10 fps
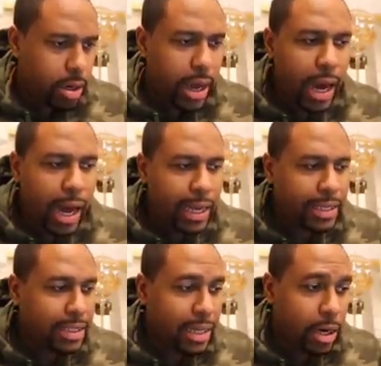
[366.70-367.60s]
Now, I
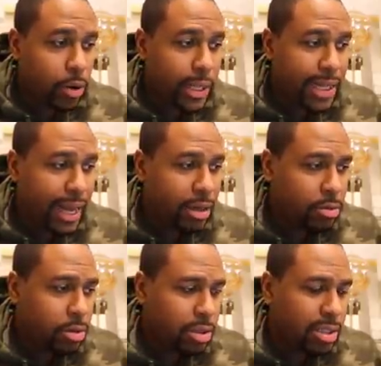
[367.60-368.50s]
like to narrow it
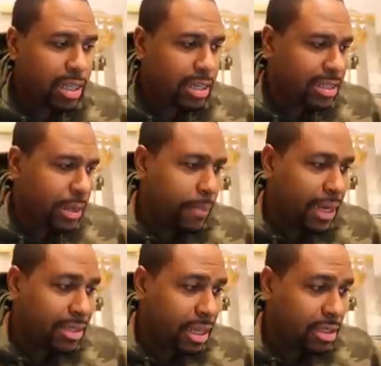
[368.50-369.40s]
down to things that
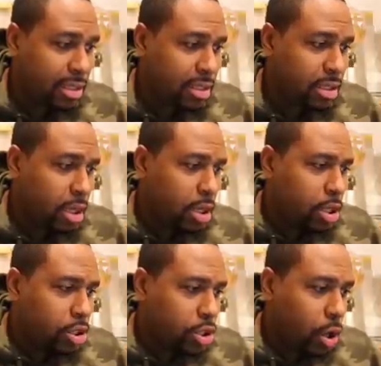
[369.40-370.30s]
make sense.
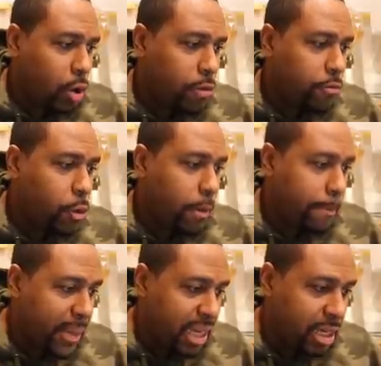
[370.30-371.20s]
So for
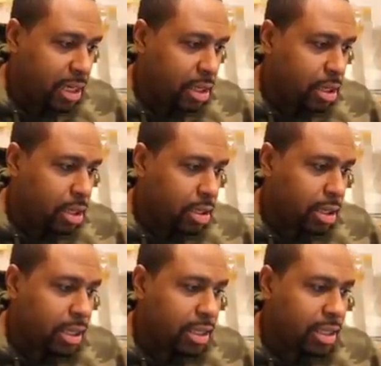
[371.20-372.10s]
me,
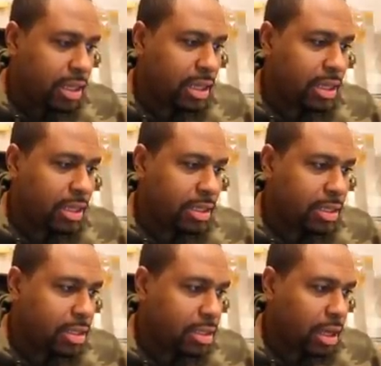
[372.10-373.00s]
the good thing
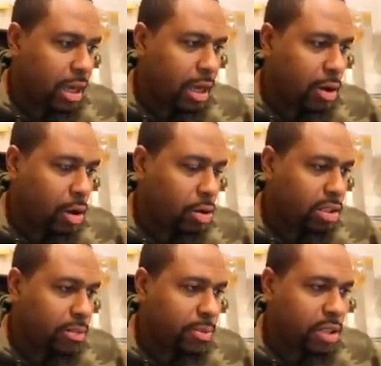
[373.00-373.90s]
is
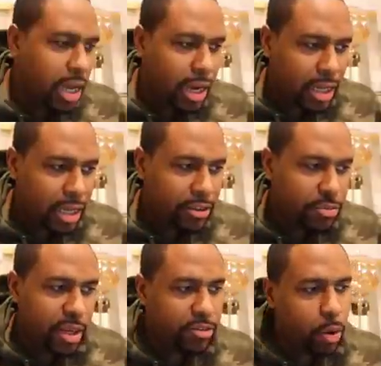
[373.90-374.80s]
AutoTempest kind of gives
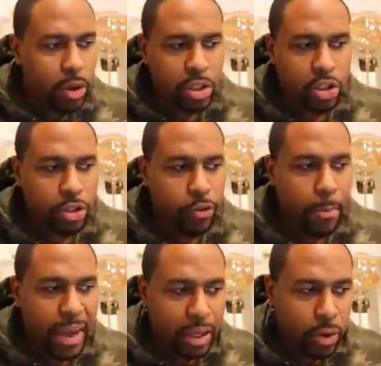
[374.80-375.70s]
me, if I want to search for a
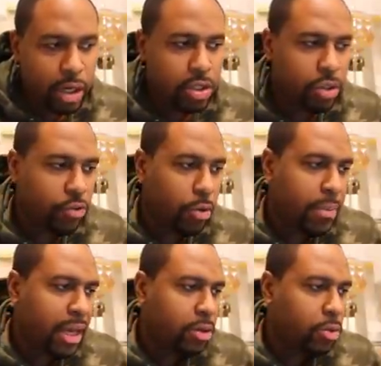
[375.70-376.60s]
manual, I can search for a
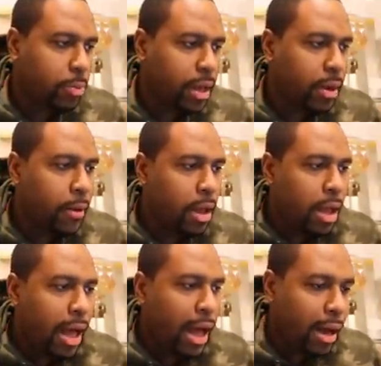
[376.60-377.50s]
manual. But
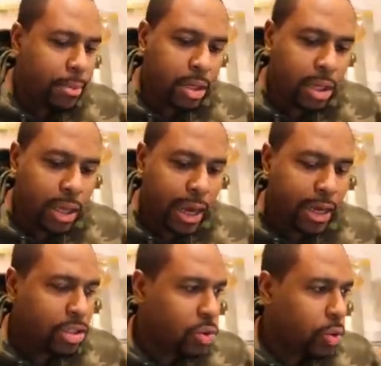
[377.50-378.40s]
I'm going to look
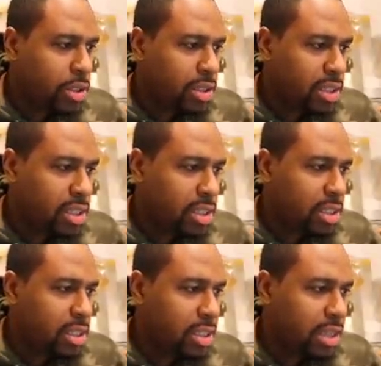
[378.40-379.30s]
at
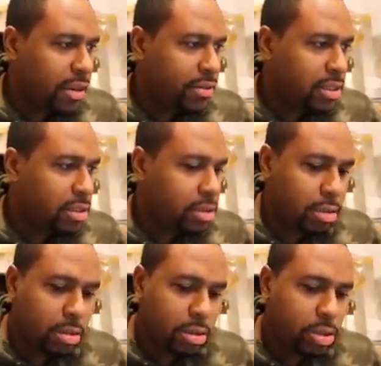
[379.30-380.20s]

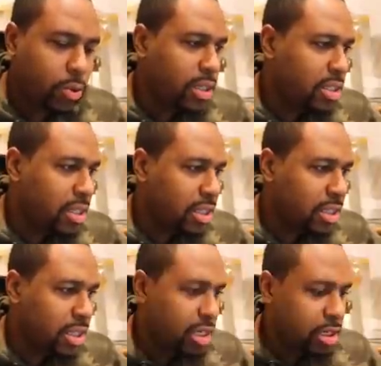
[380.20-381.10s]

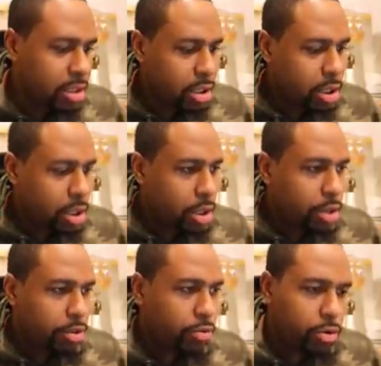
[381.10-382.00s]
2016
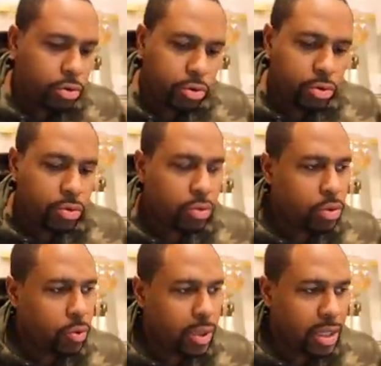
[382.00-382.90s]
through
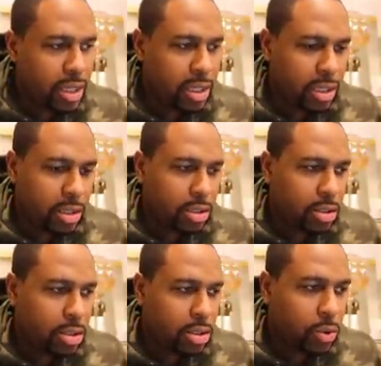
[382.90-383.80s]

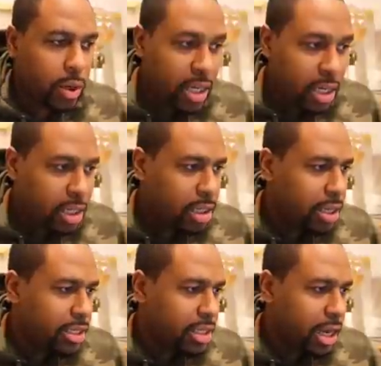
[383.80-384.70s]
2020,
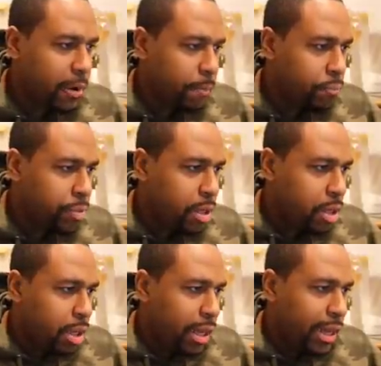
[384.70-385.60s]
let's say.
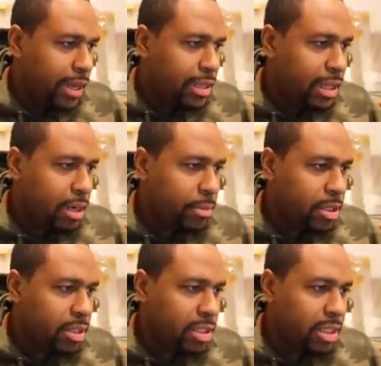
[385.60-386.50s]
And then I'm
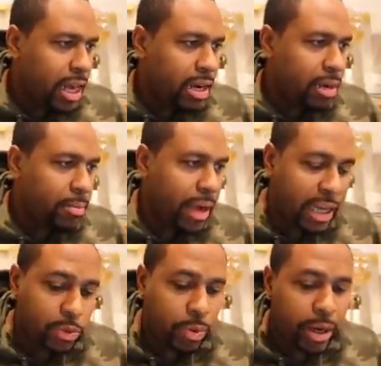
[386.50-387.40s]
going to set a
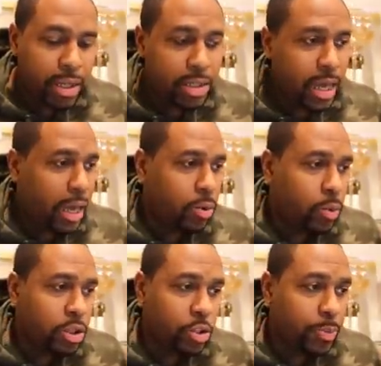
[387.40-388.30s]
max price. I
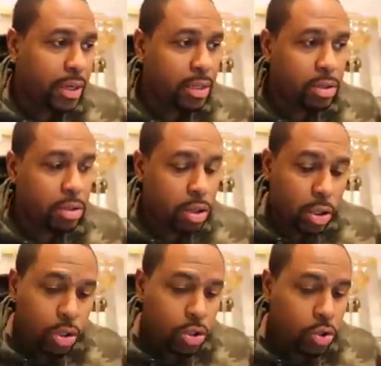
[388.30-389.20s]
don't want to spend
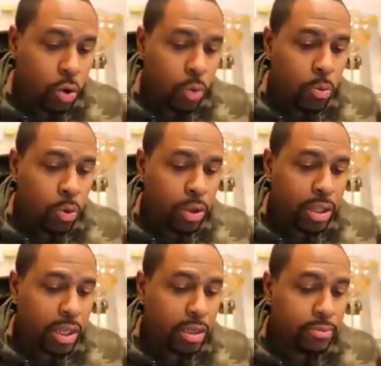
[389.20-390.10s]
no more
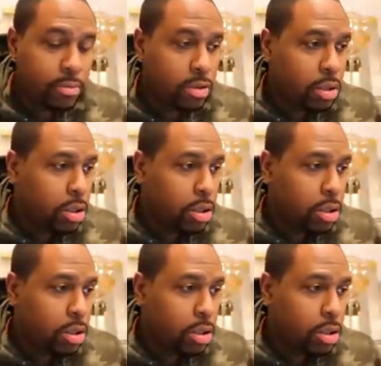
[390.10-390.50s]
than